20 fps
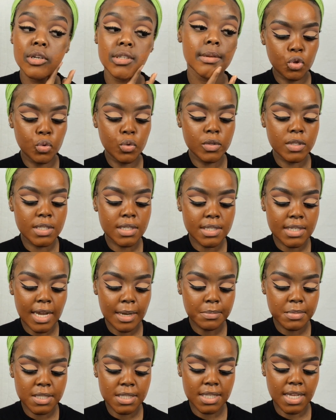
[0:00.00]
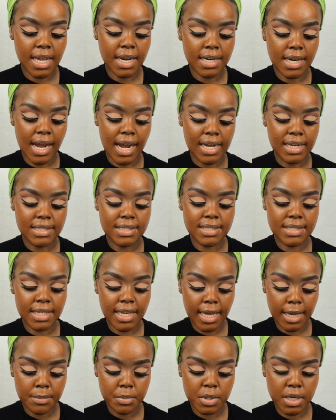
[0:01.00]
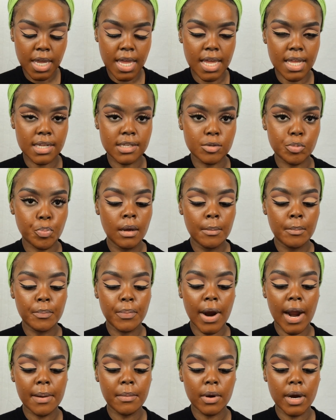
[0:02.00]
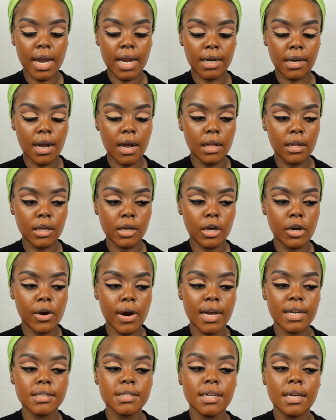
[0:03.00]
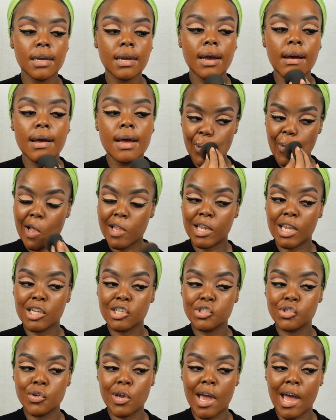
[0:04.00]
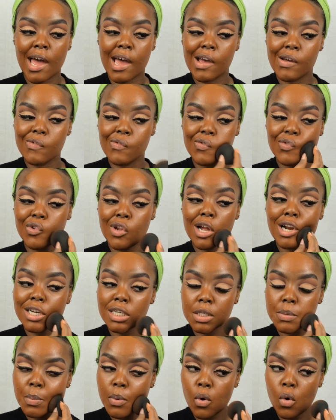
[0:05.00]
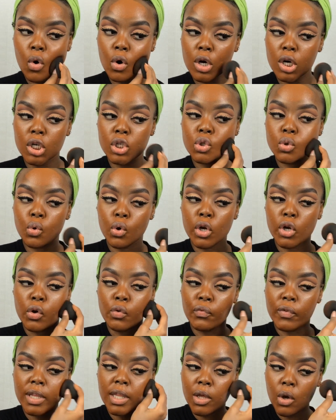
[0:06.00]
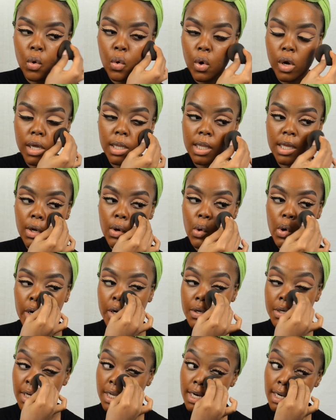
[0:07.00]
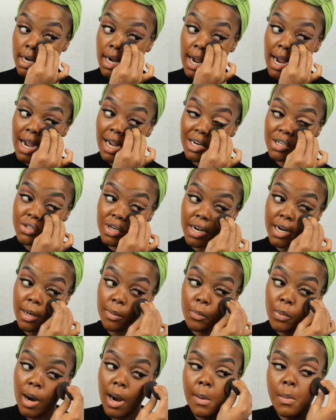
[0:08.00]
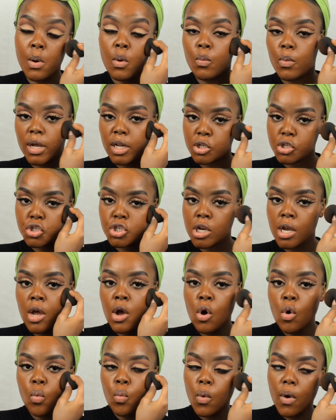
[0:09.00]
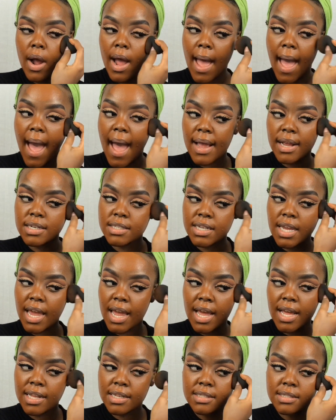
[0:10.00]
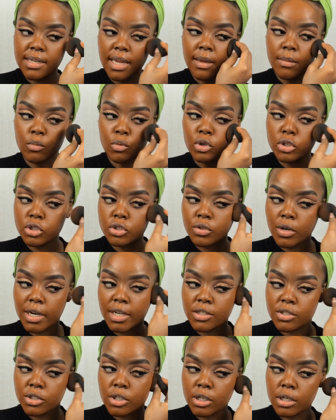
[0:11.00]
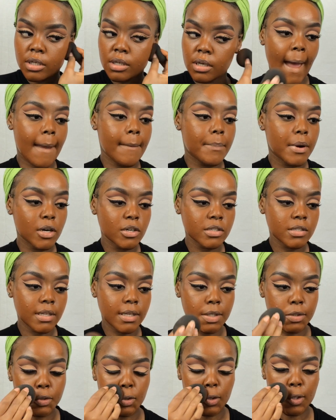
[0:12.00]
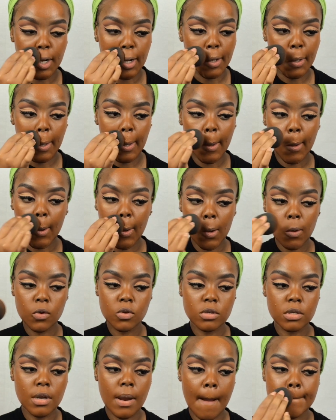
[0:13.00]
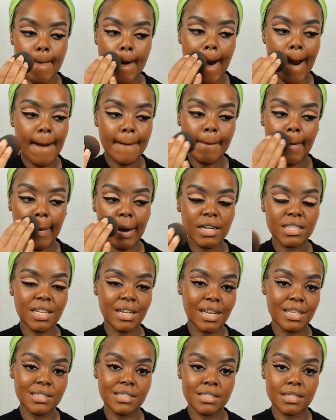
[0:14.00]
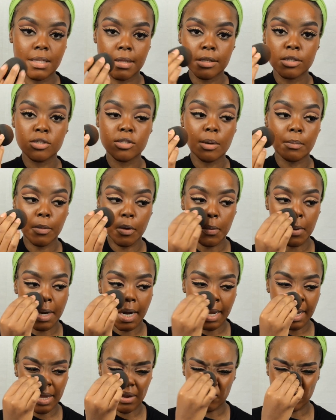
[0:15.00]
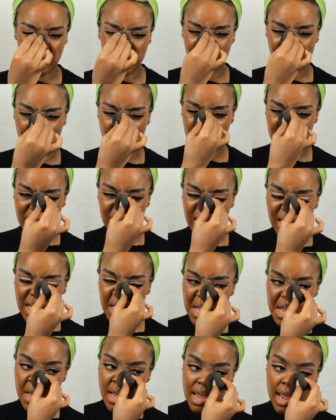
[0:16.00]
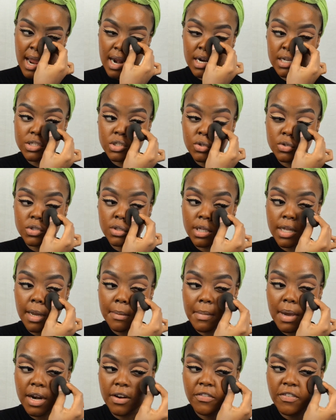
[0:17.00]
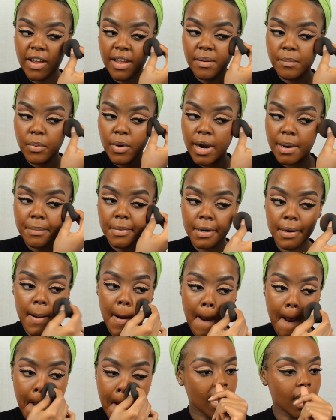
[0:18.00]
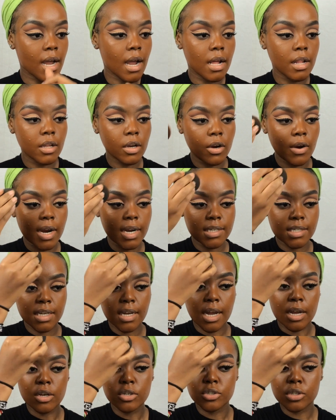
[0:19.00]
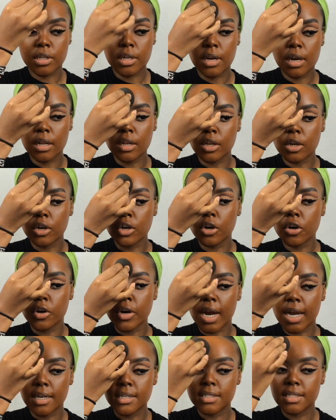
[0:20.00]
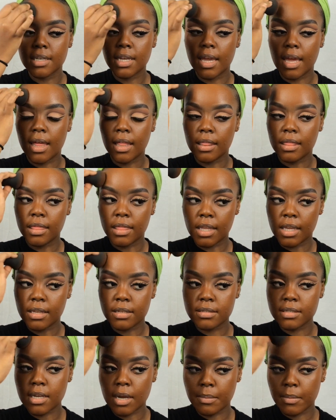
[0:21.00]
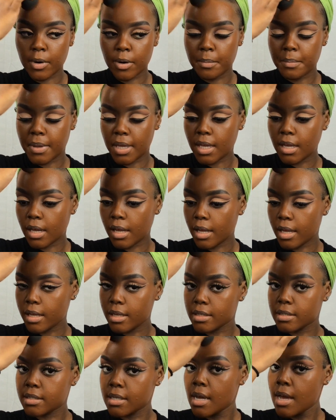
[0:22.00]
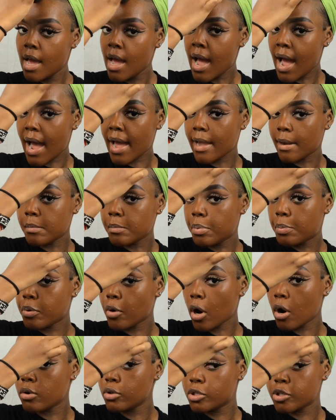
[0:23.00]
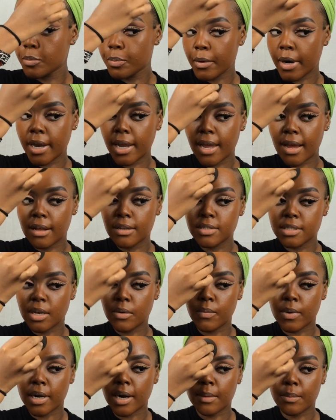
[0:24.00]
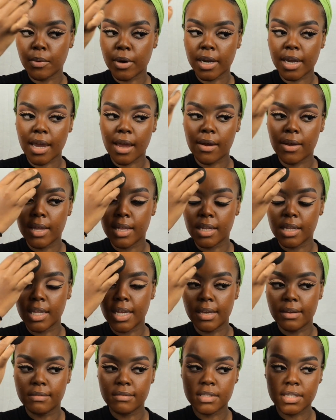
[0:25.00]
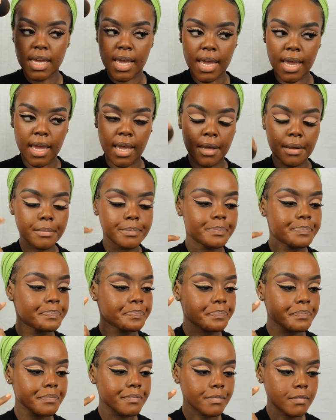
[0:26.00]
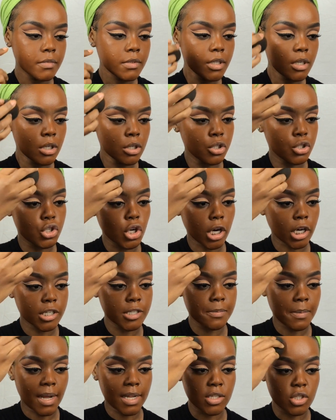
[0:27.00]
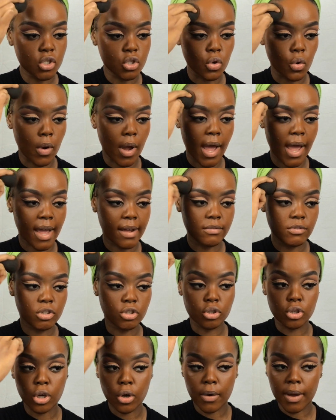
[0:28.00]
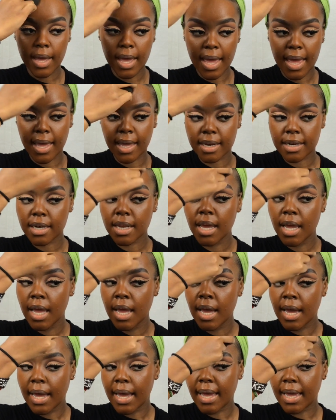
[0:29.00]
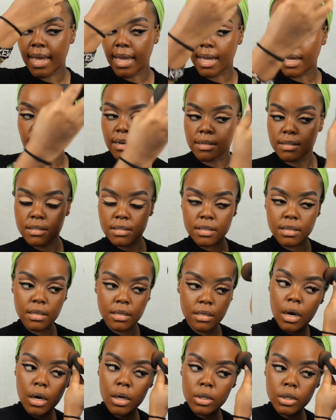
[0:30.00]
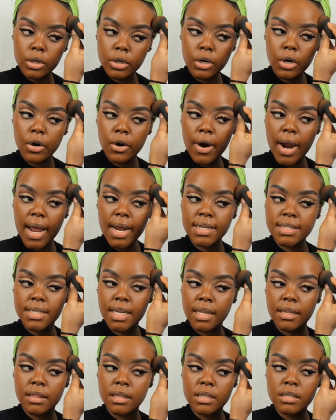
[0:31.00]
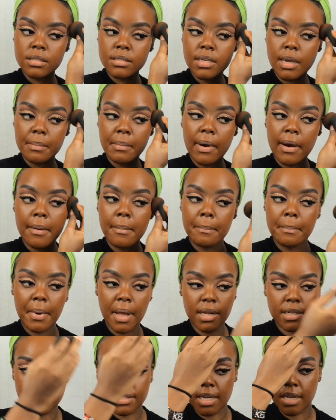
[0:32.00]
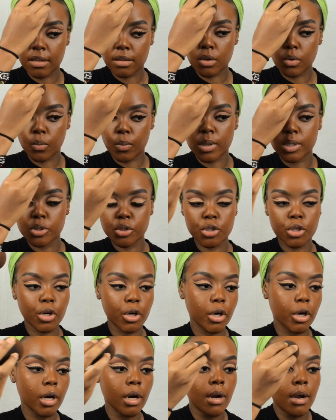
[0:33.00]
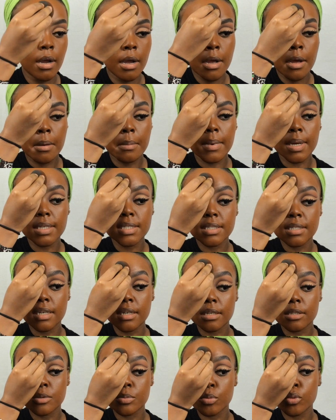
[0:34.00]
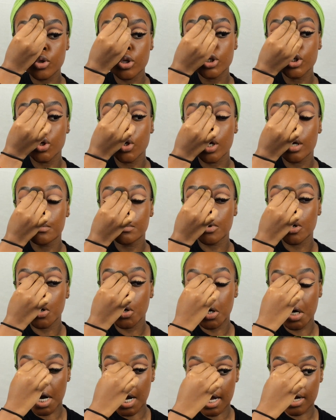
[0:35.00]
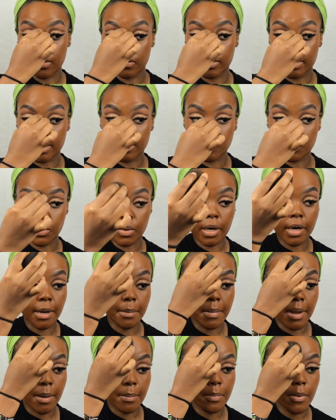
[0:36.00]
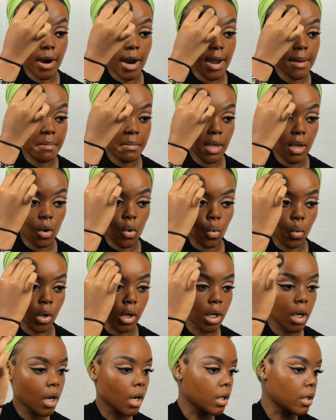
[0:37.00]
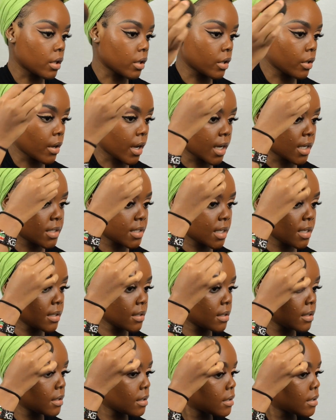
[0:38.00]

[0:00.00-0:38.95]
2 steps that I skipped is primer and color correcting. Unless you have large pores or you're really oily or you need a hydrating primer, which will act as a moisturizer. I personally do not use primers unless it's in the summer when I get really oily, and it's usually a mattifying primer. And color correcting, I usually color correct in the summer because I am prone to breakouts, and when I break out it leaves a dark spot, so I have to go ahead and color correct in the summer. But in the winter, my skin is more normal. I don't need to worry about priming or color correcting.